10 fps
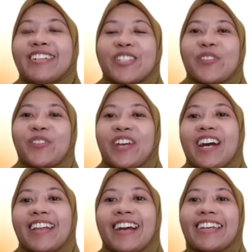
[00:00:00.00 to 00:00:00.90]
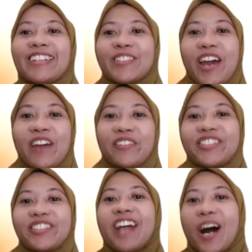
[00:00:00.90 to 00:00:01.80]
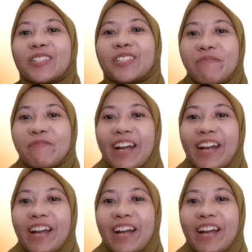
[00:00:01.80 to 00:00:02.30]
so we are lucky to have three awesome